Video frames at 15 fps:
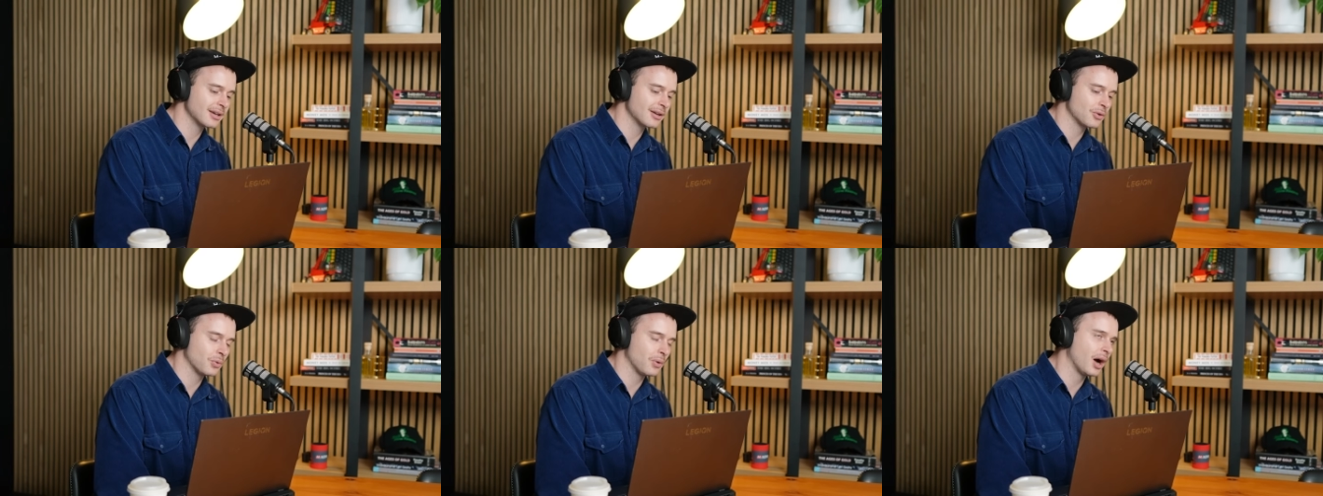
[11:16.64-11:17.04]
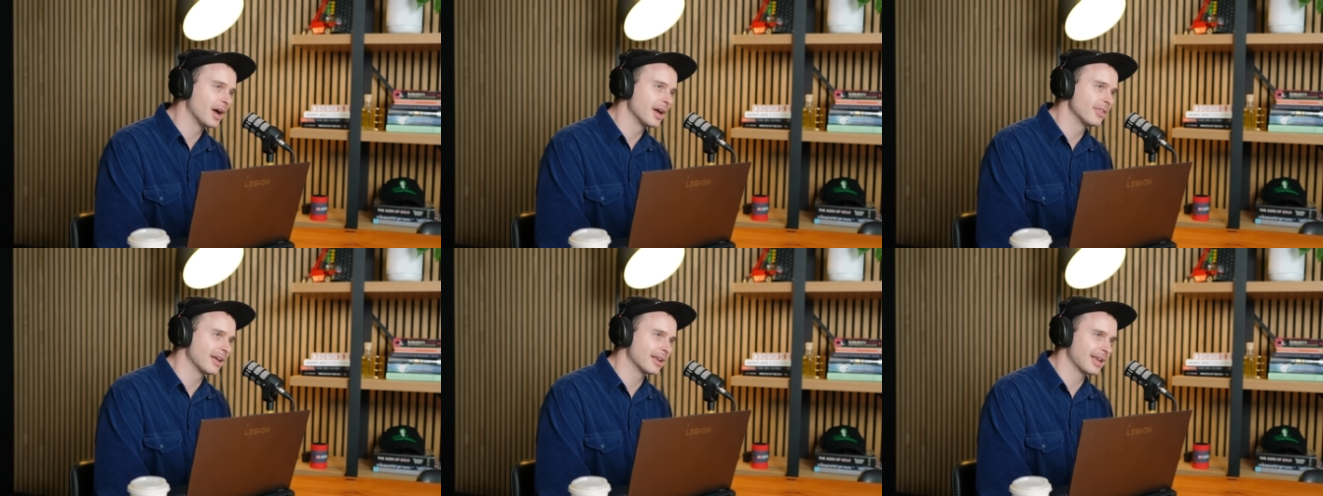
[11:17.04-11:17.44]

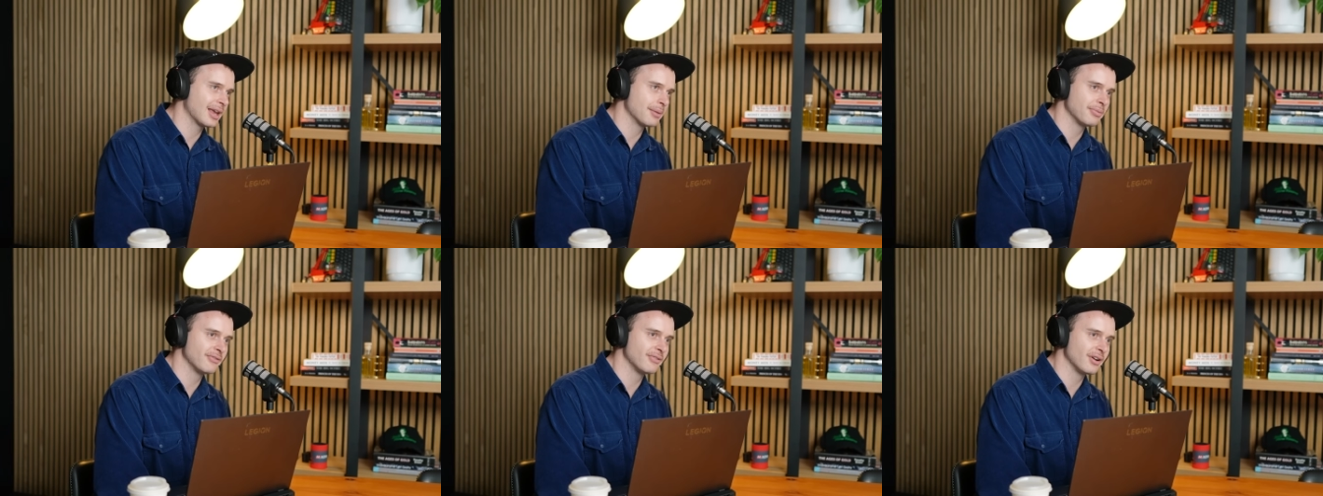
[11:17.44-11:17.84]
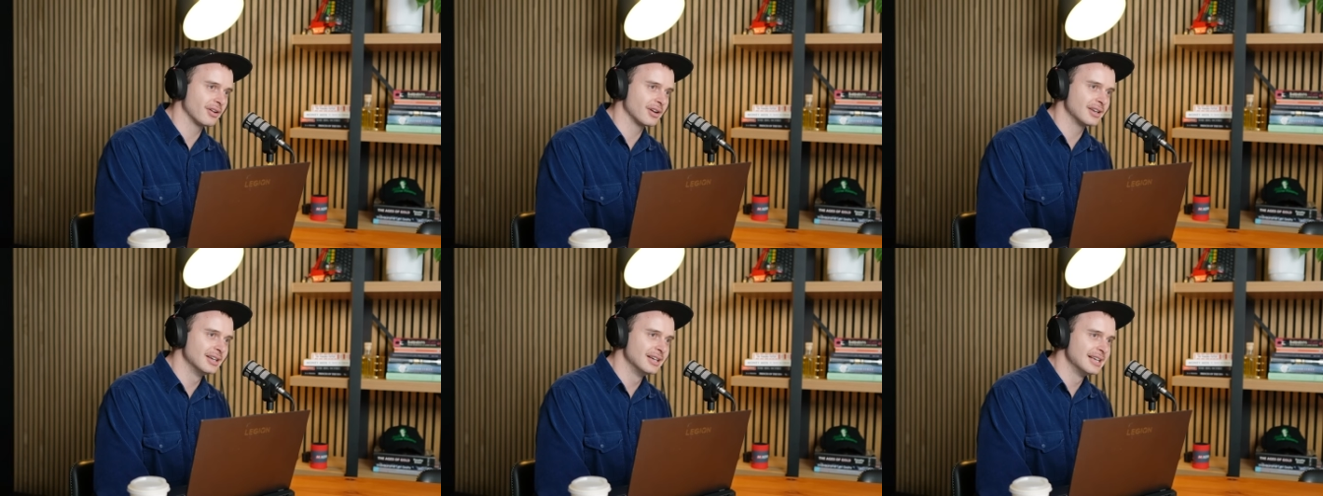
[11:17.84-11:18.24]
quiet. They keep a
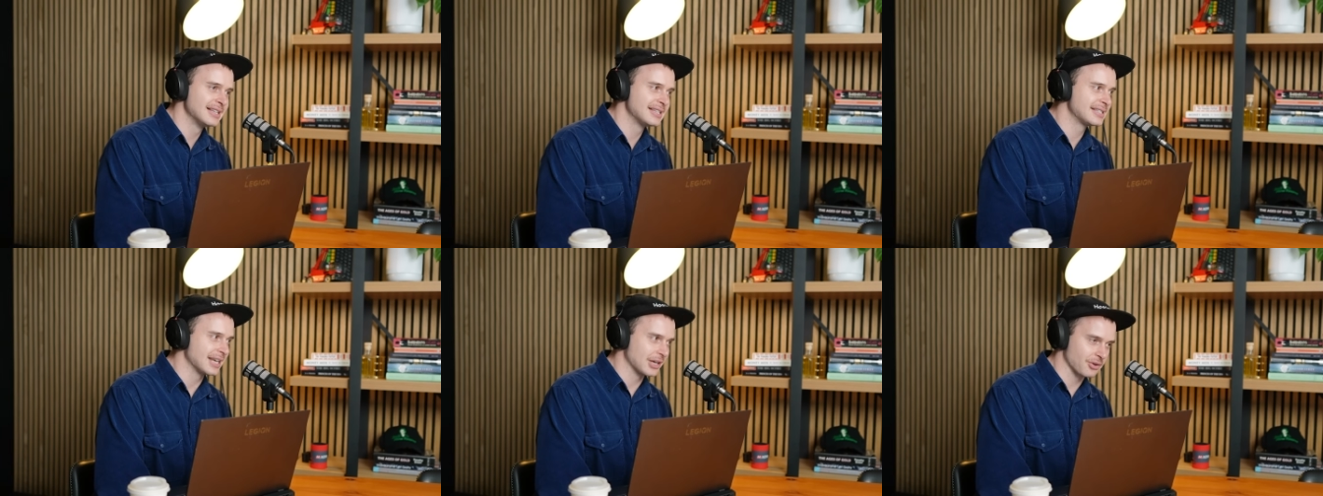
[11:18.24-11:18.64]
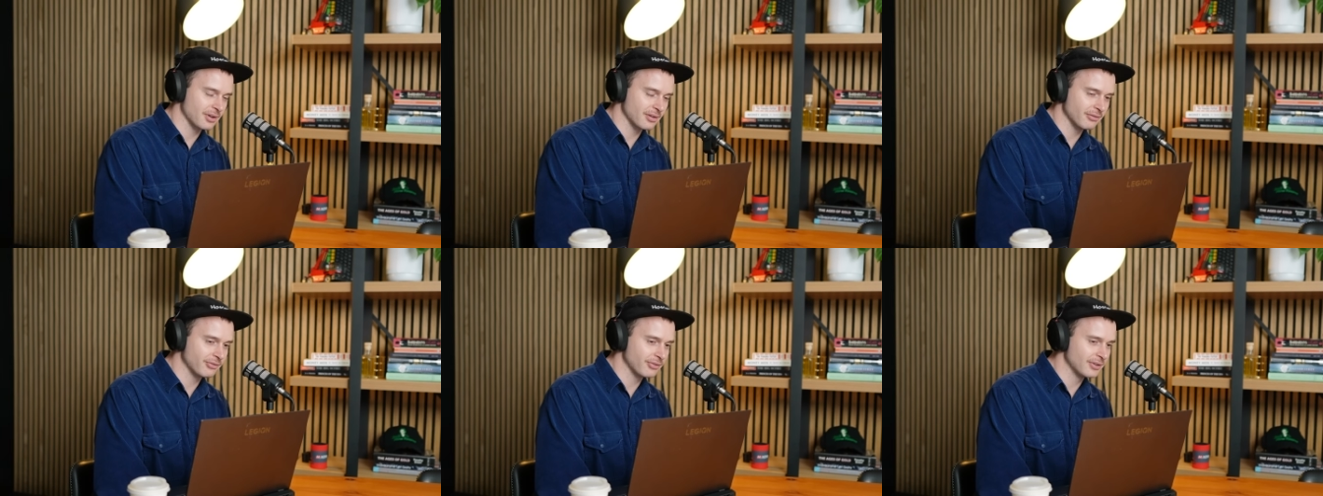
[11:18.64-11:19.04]
very
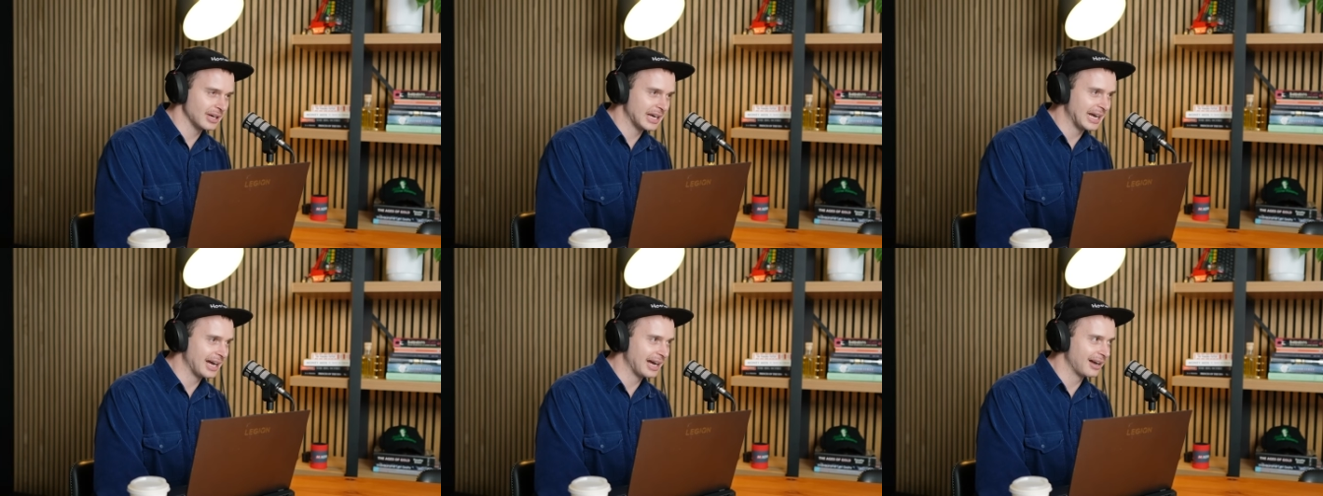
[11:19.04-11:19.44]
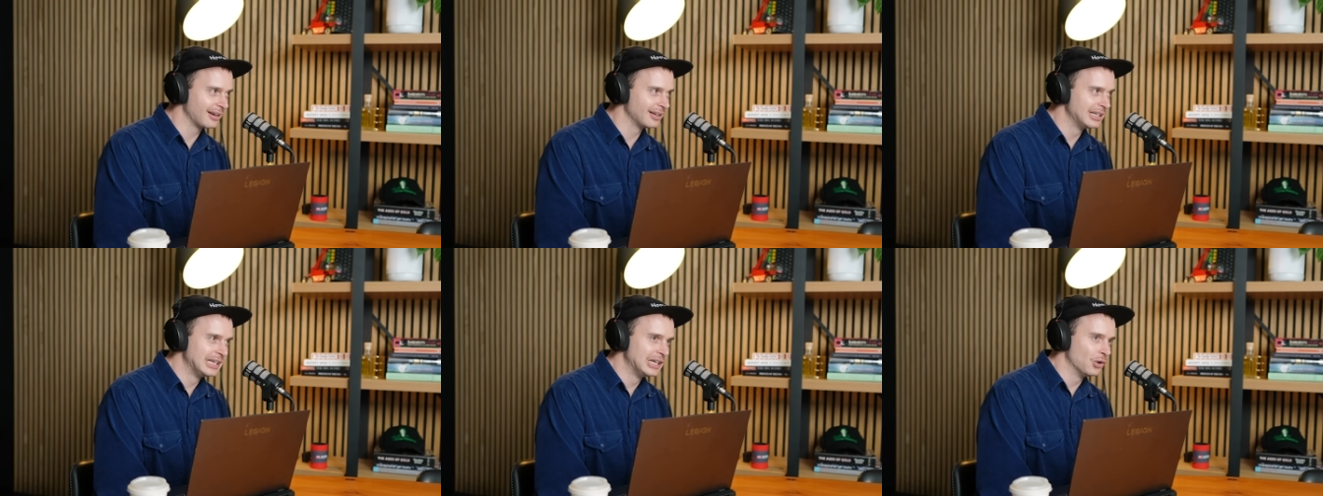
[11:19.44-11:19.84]
secretive
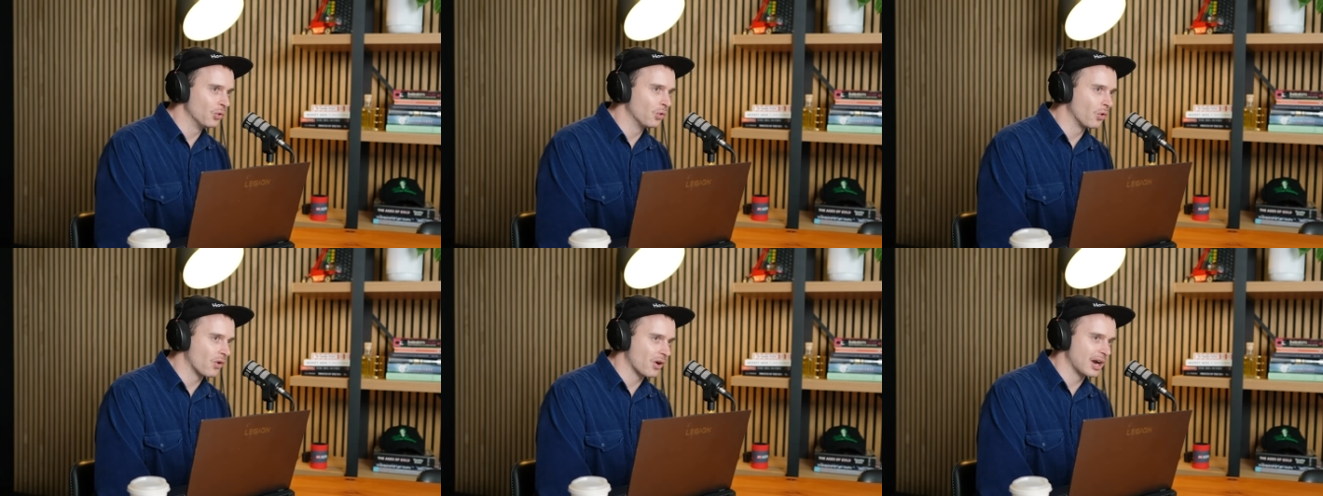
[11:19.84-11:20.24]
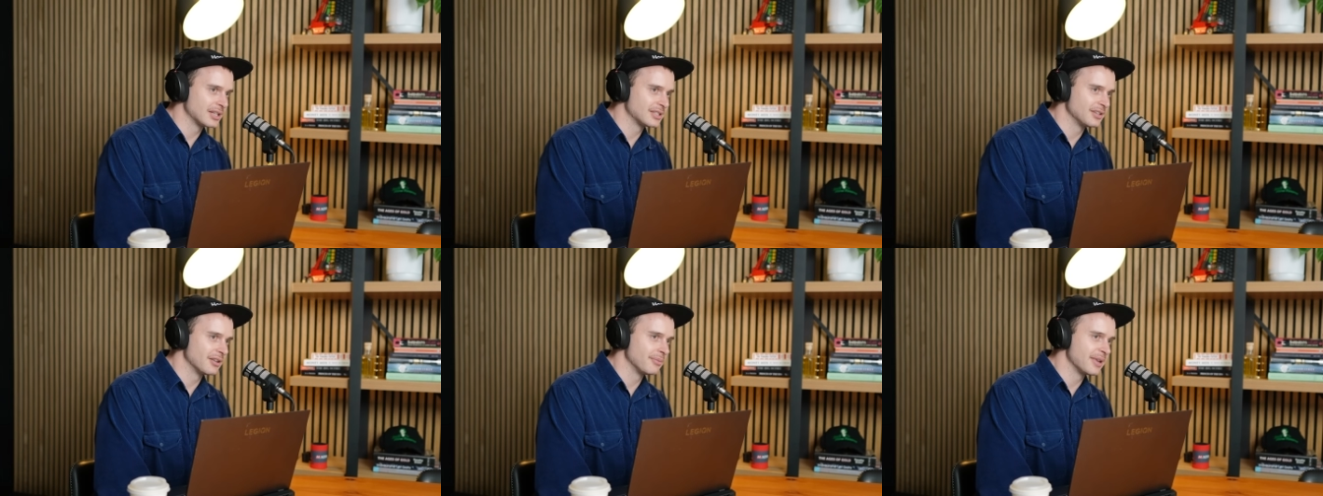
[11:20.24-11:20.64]
aura
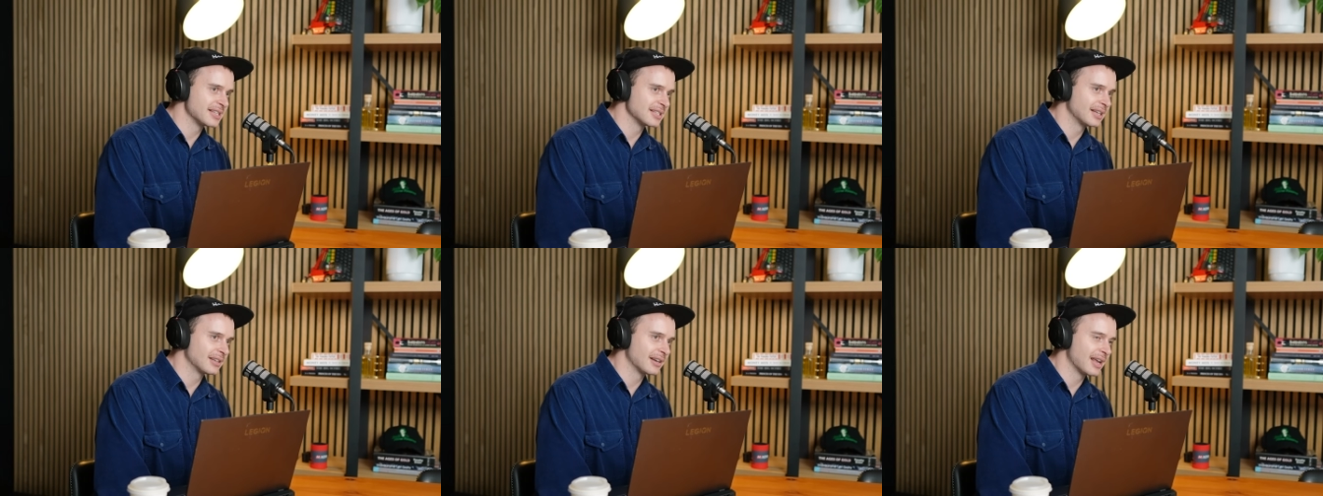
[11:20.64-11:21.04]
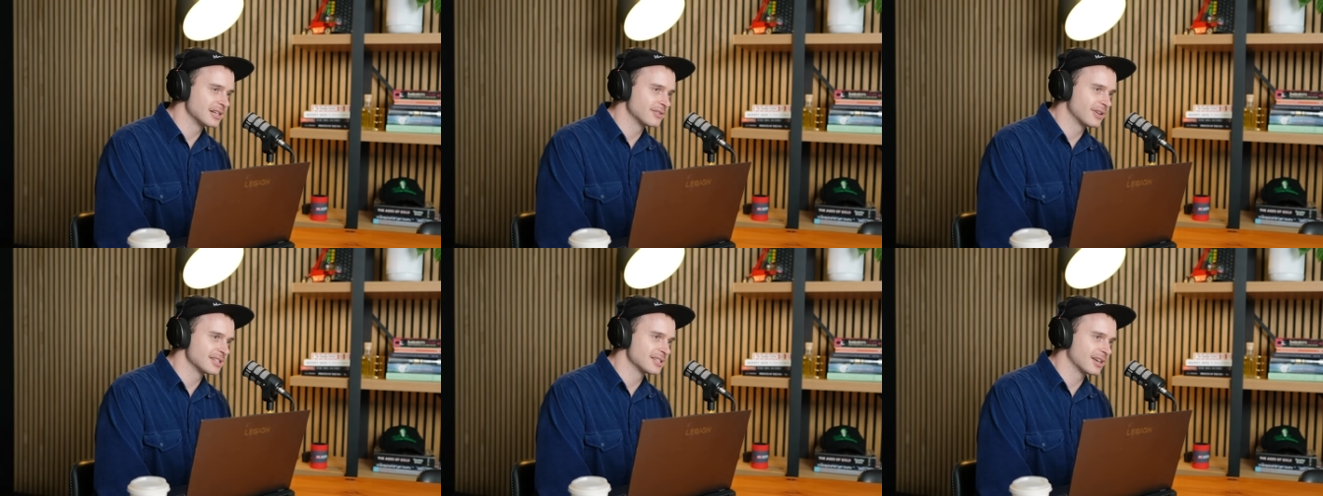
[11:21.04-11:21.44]
to them, these London
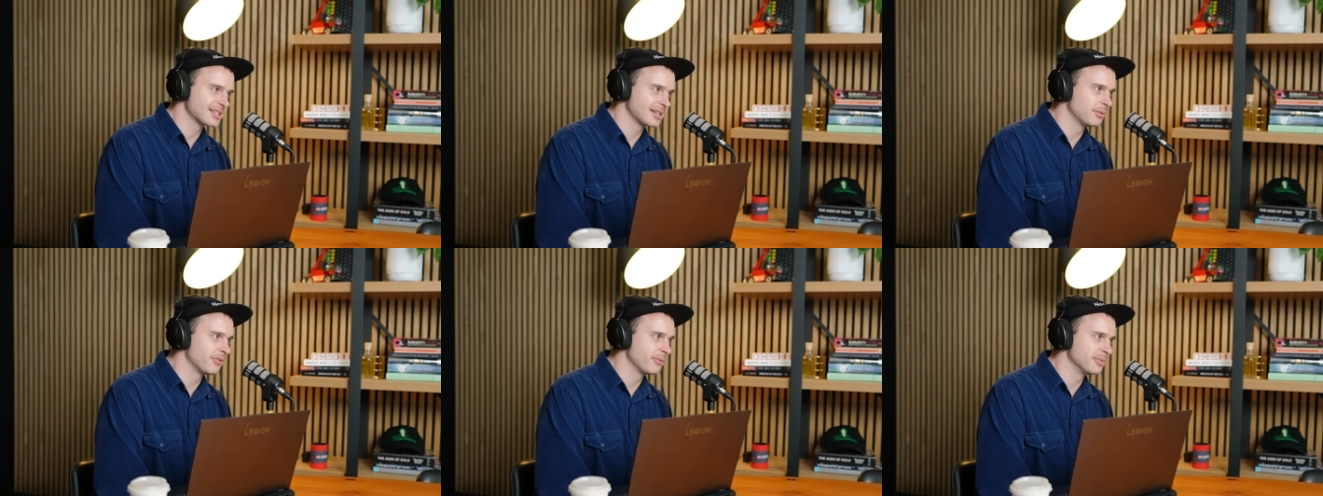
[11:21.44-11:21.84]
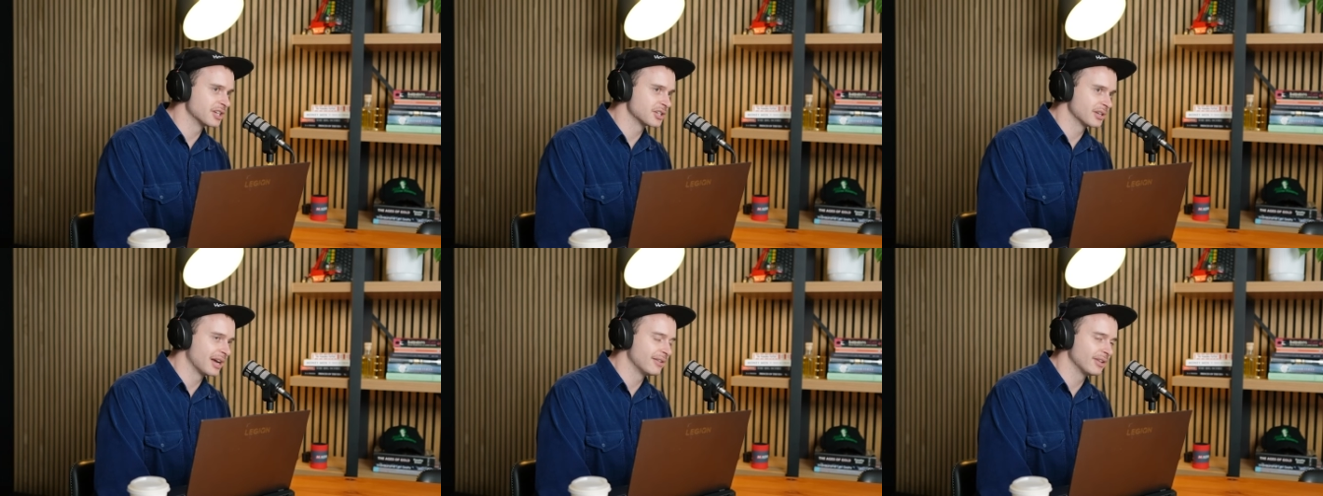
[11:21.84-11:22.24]
hedge funds. Like some of them
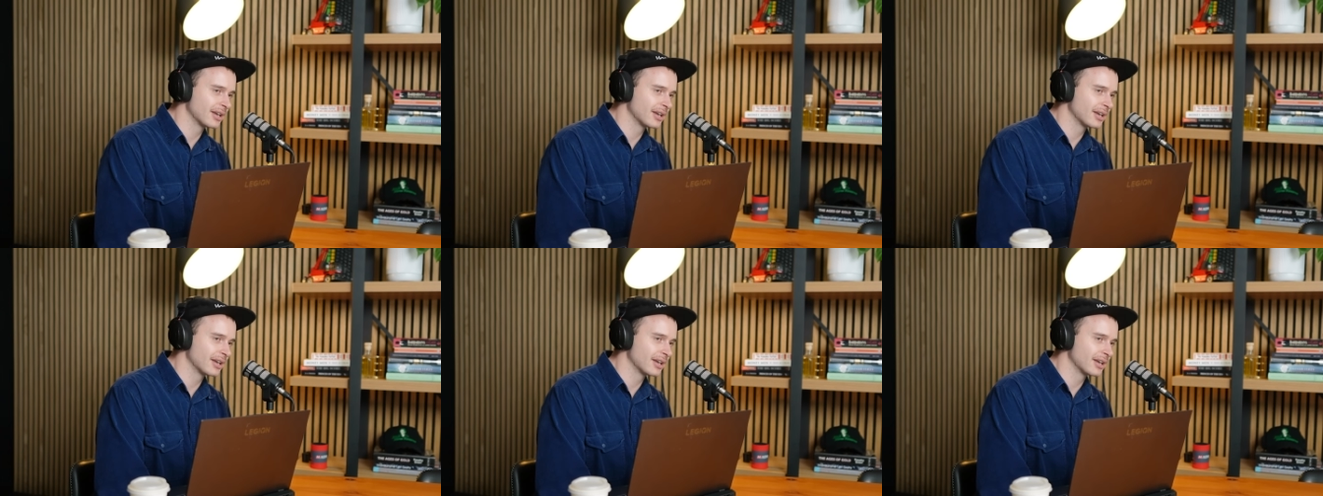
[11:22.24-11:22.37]
literally have